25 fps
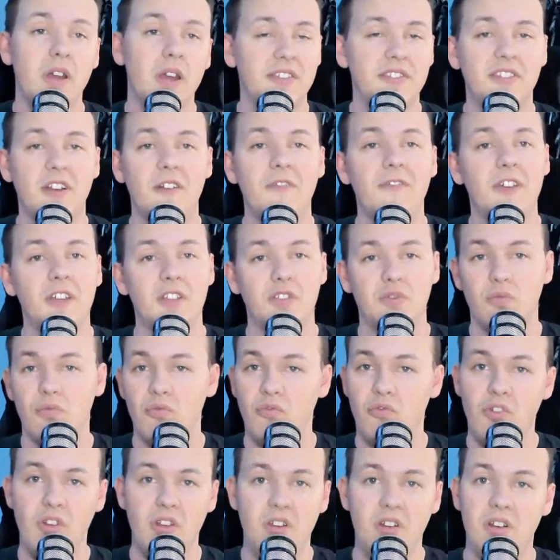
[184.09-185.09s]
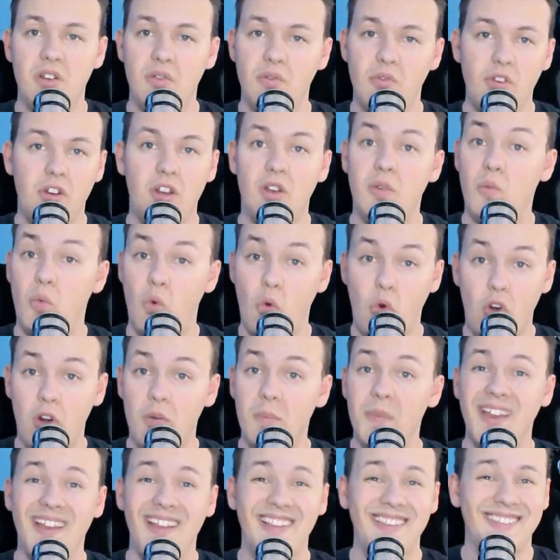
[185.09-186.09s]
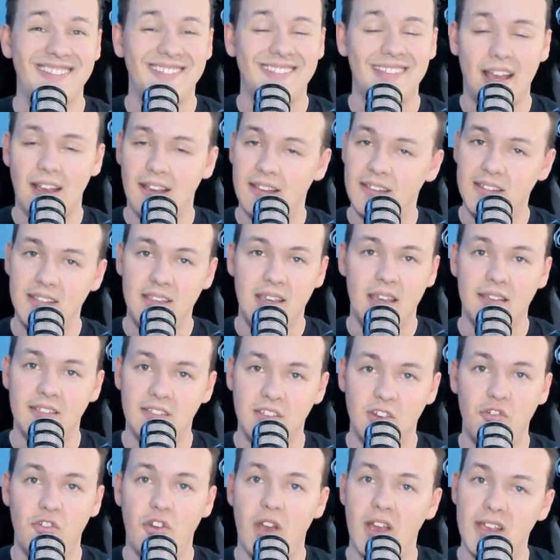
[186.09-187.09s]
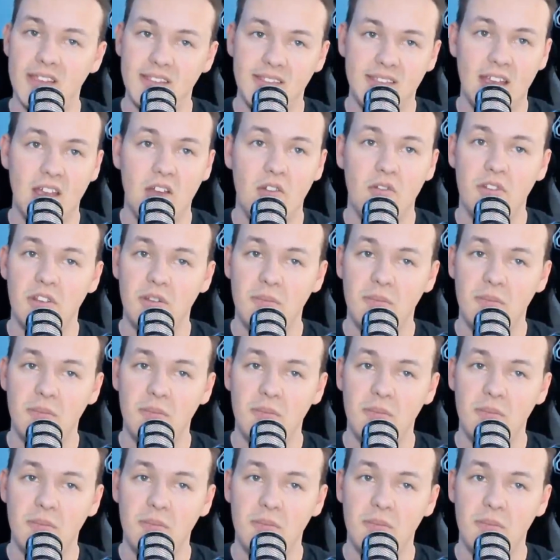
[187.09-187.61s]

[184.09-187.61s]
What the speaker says: This stuff gets really, really warm and sexy as it dries down.